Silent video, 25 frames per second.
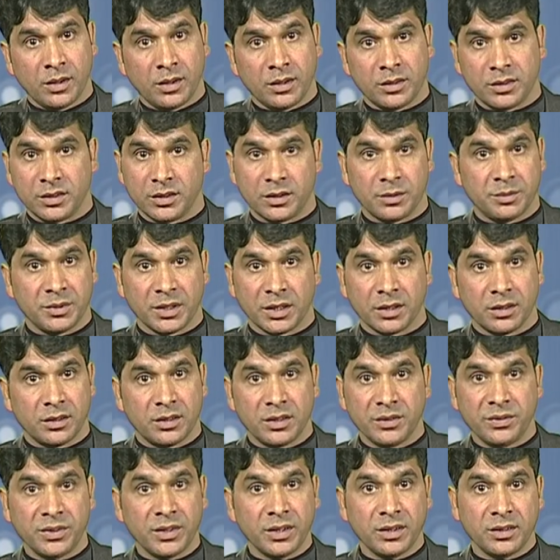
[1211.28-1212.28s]
Terming it
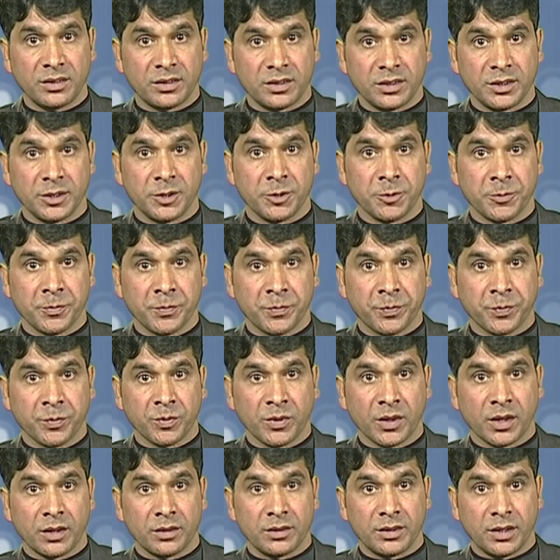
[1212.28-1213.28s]
differently,
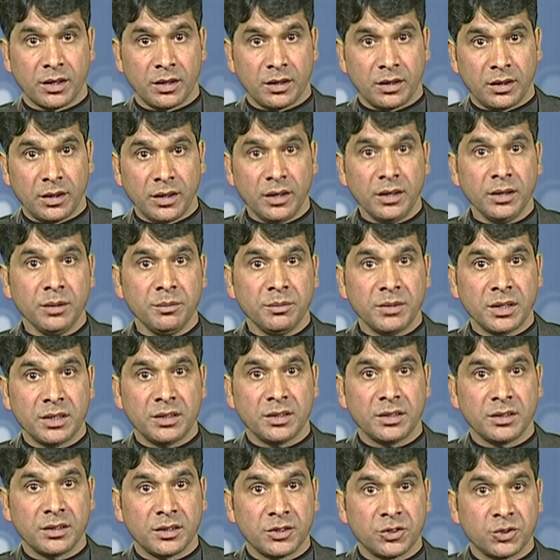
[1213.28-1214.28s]
the learning
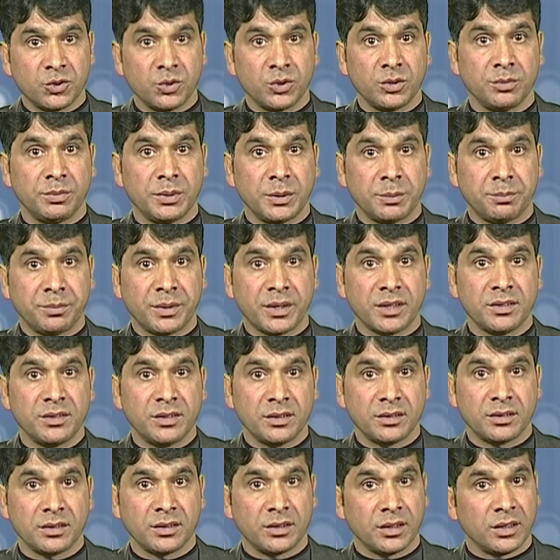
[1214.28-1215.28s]
material should be
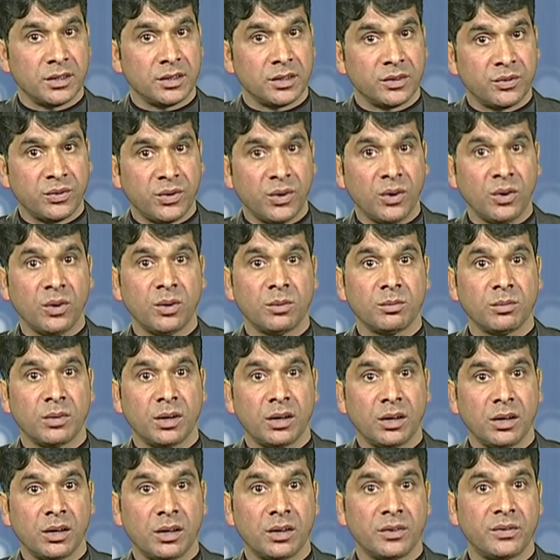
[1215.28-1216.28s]
presented in the form
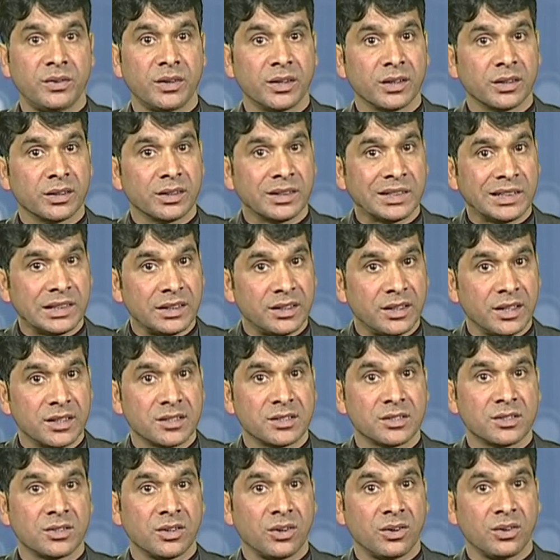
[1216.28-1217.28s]
of a
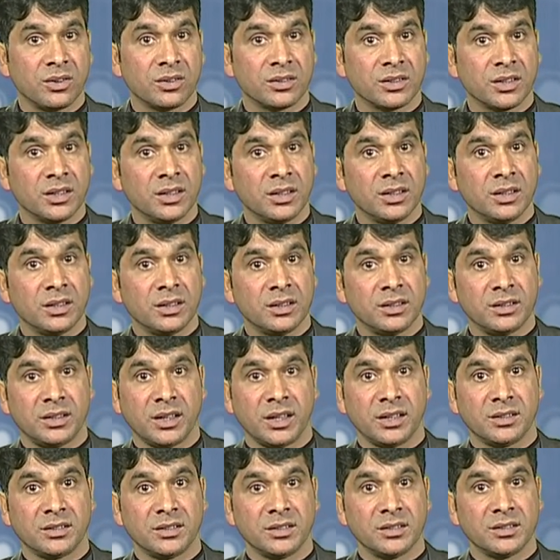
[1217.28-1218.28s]
gestalt,
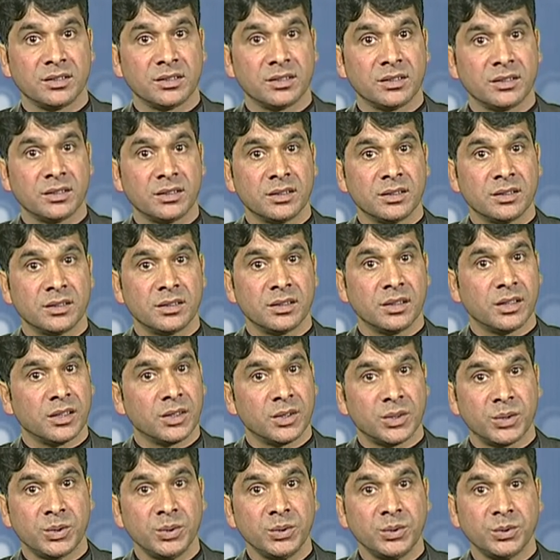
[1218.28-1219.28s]
that is, a
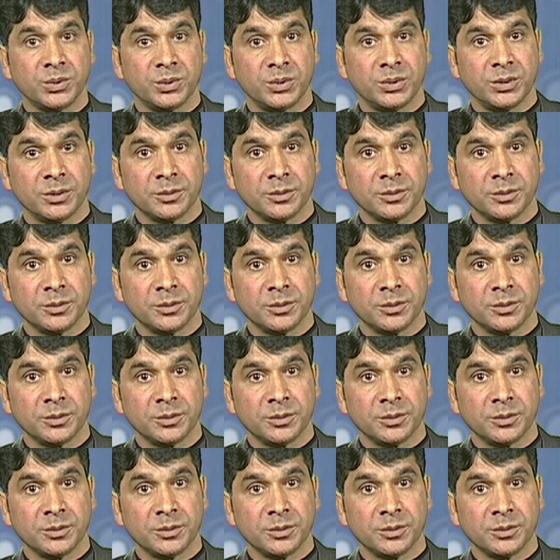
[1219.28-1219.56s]
whole.